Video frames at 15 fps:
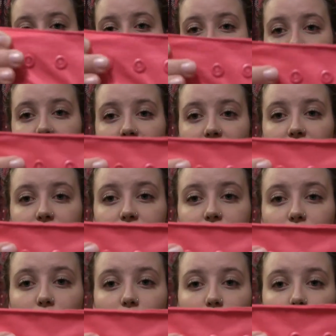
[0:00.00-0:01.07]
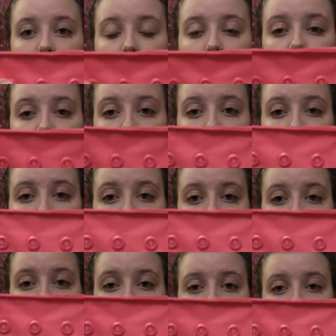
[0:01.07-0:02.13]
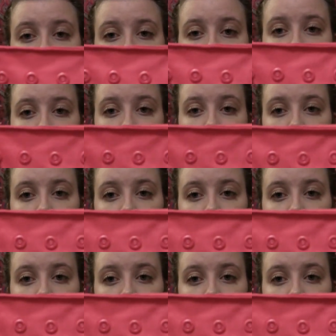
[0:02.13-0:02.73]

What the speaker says: it has two rows